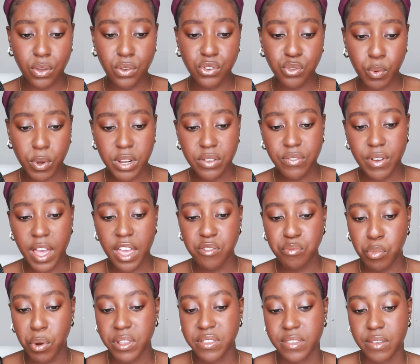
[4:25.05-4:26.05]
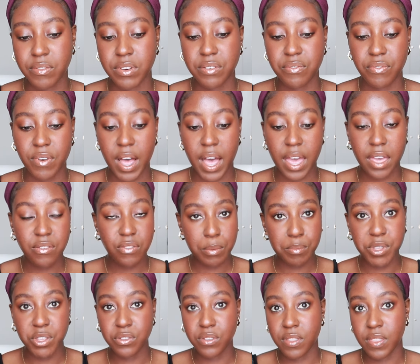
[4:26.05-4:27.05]
So
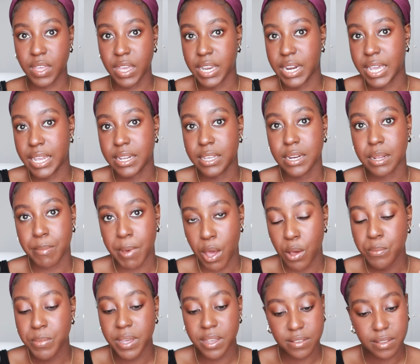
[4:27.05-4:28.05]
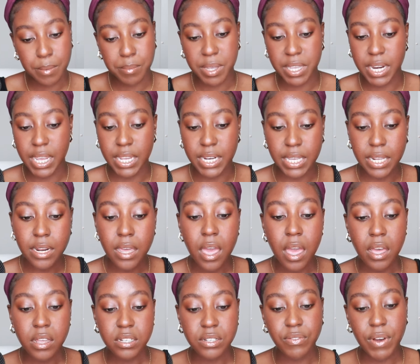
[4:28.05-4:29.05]
25.75, I'm using the Canadian amount because I'm
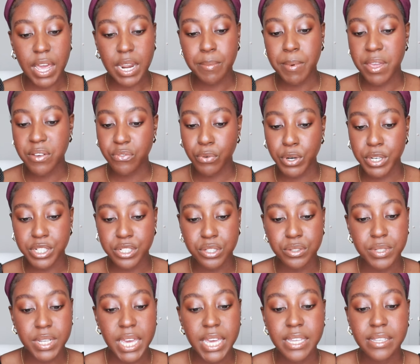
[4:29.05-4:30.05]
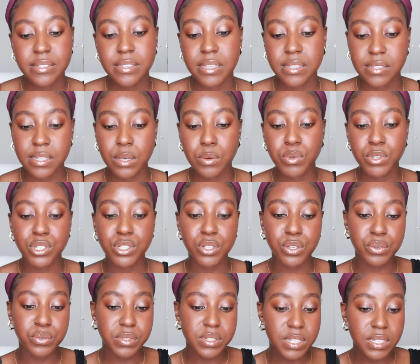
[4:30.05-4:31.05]
Canadian, divided by 42 days is
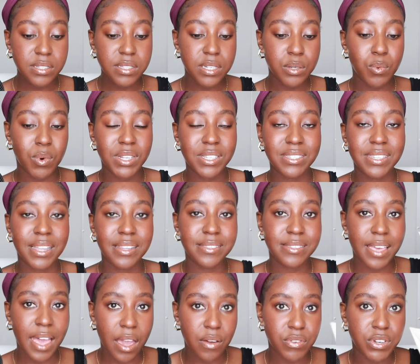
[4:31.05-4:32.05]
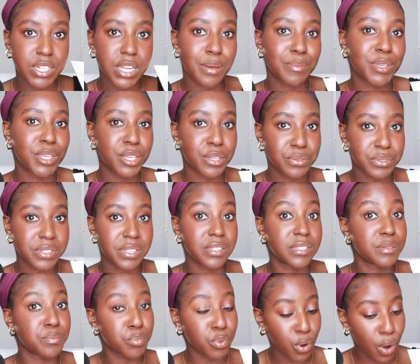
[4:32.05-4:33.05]
equal to 61 cents every time you
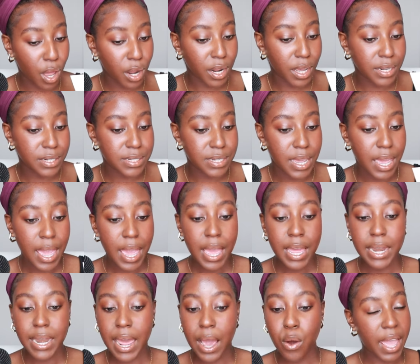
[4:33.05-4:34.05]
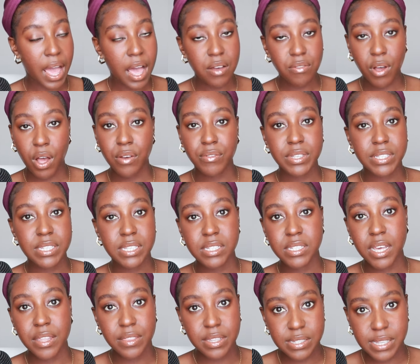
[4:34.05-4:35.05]
use this product. Now I have
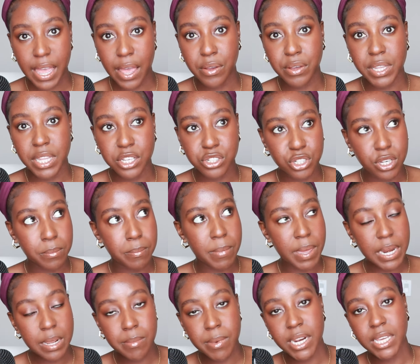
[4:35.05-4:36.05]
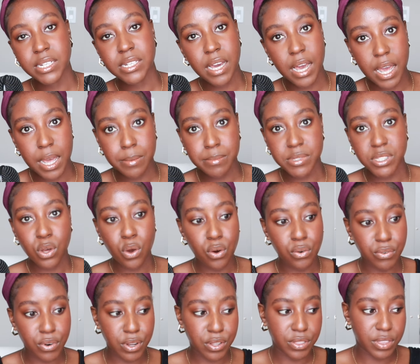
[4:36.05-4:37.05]
obviously done this calculation many times
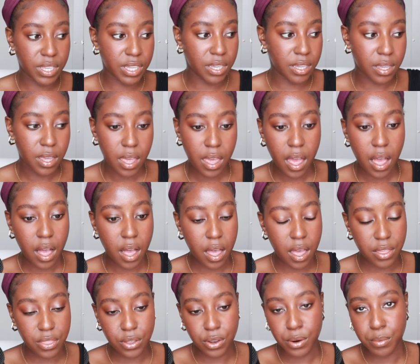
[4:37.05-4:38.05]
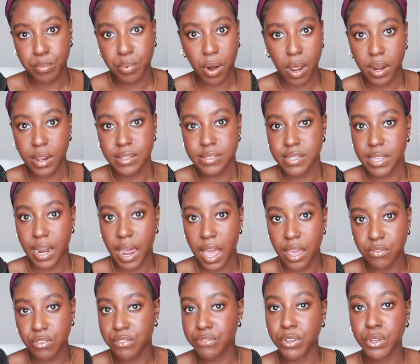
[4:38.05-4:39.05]
over the other products
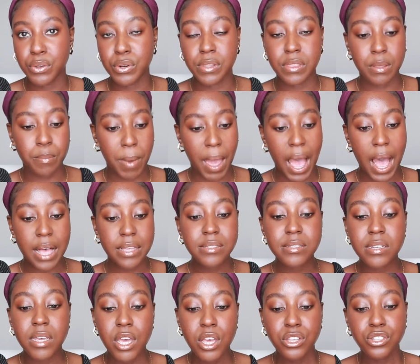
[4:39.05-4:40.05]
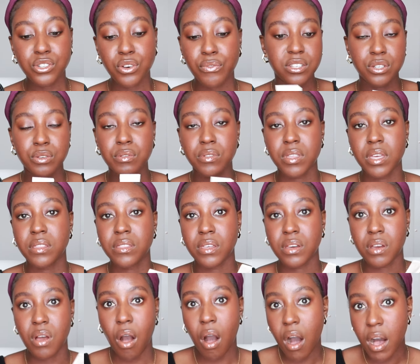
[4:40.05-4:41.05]
that I've reviewed in the past. I do
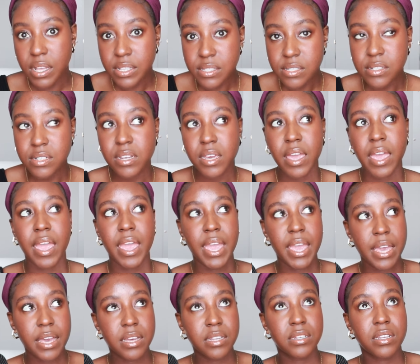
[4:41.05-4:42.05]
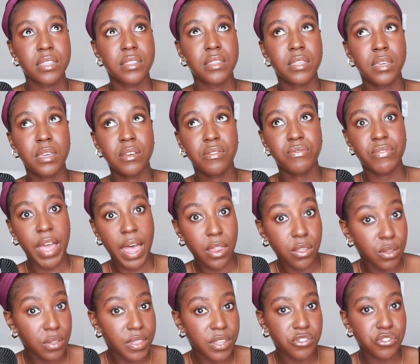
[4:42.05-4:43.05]
think the cost and the
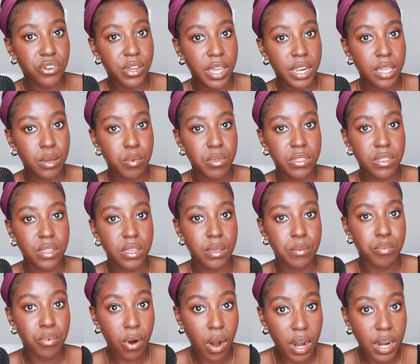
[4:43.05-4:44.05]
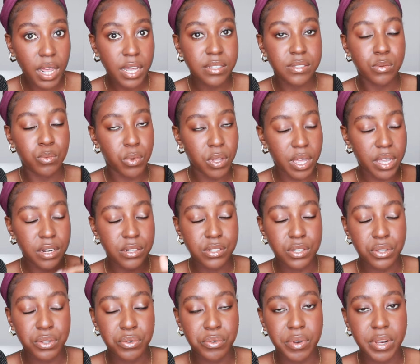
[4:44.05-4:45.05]
value that you're getting with the product, we'll
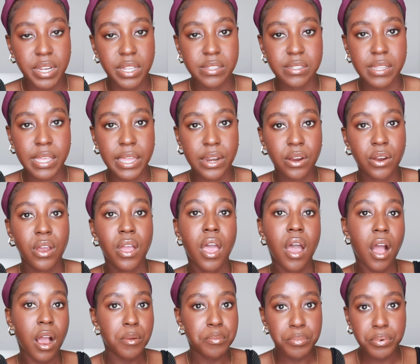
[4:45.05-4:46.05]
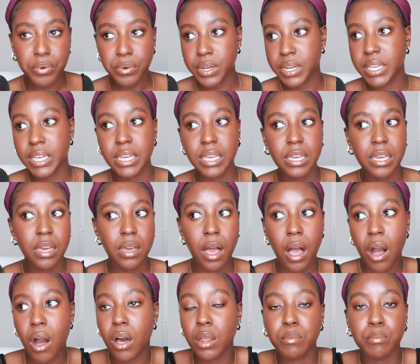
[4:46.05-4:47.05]
get into the ingredients later, are
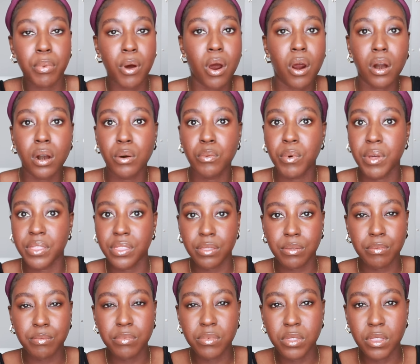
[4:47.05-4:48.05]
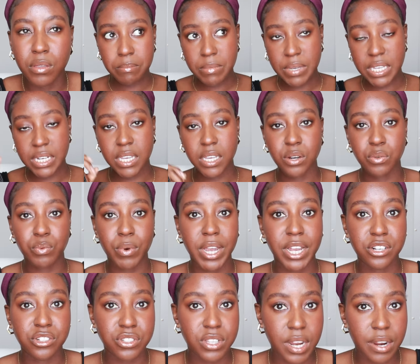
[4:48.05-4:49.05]
pretty on par with the
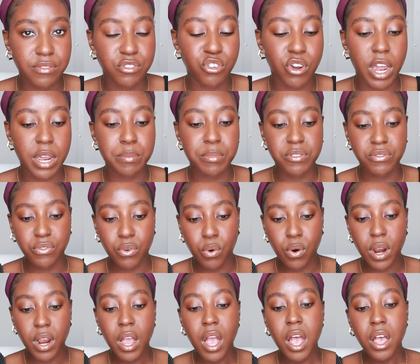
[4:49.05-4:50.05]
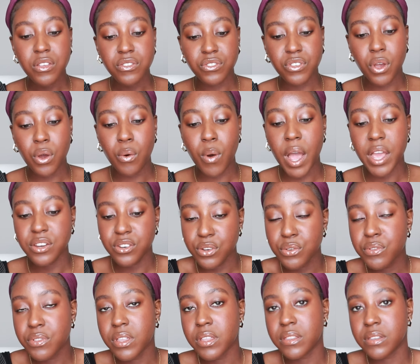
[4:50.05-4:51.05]
median range that I've tried before. So
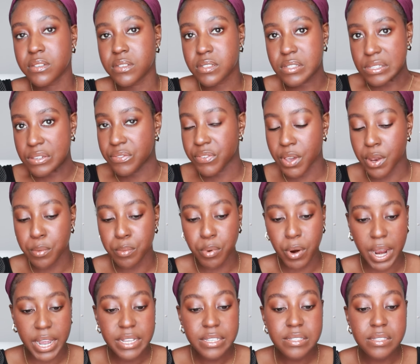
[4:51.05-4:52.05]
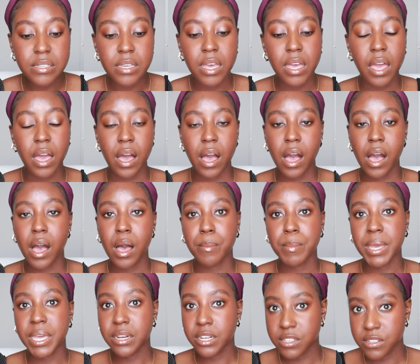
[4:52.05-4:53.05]
I do think this is a fair price.
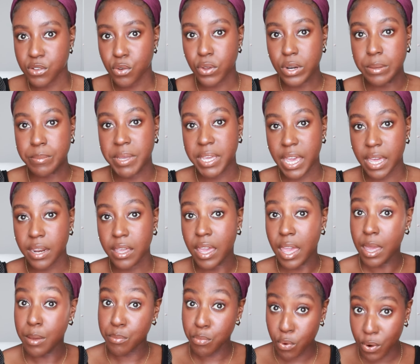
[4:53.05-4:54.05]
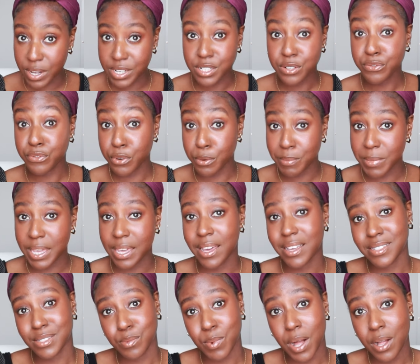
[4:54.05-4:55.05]
It is going to be getting a point for
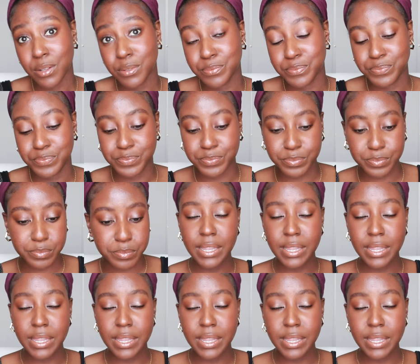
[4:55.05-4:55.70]
me as well.